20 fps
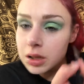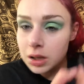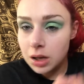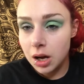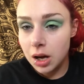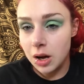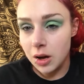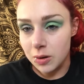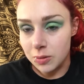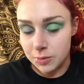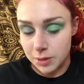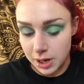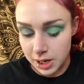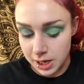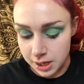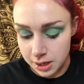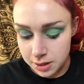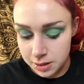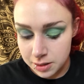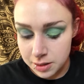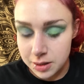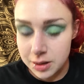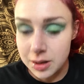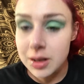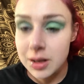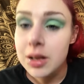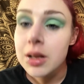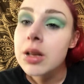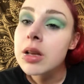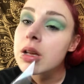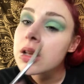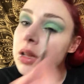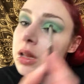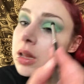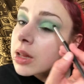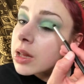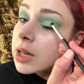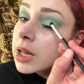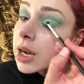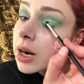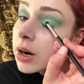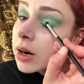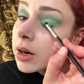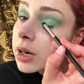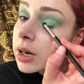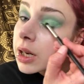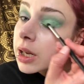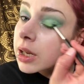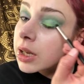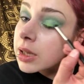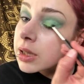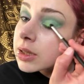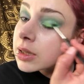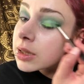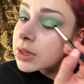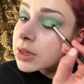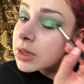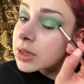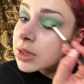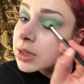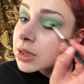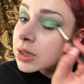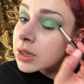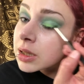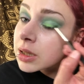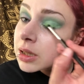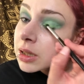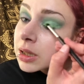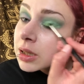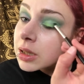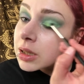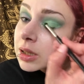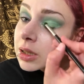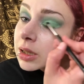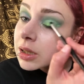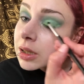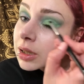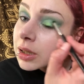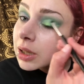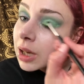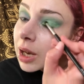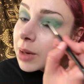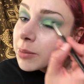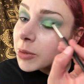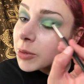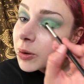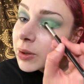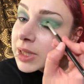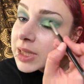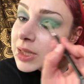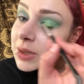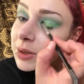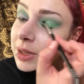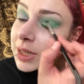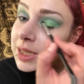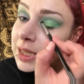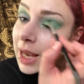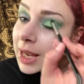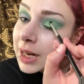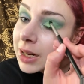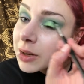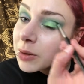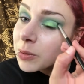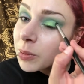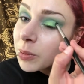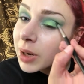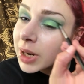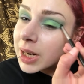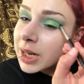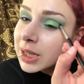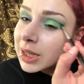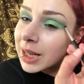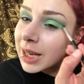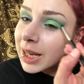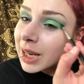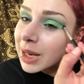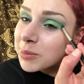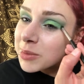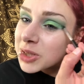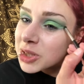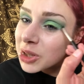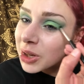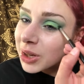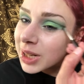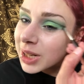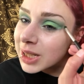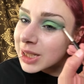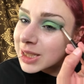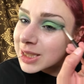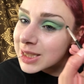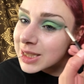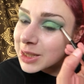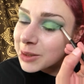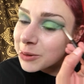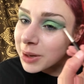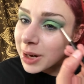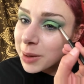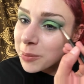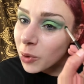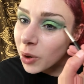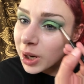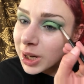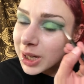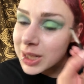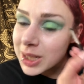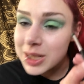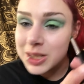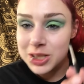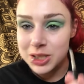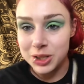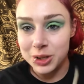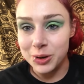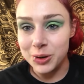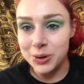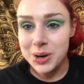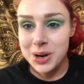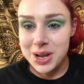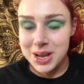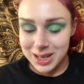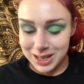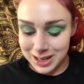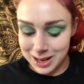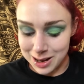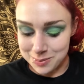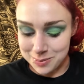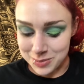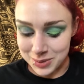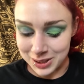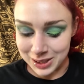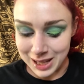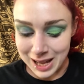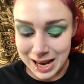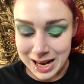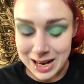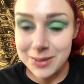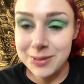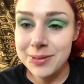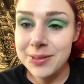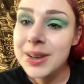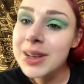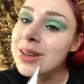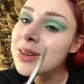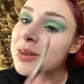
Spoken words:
All right, there it is. I'm always so excited when like I'm starting to see what I'm wanting to do come to life.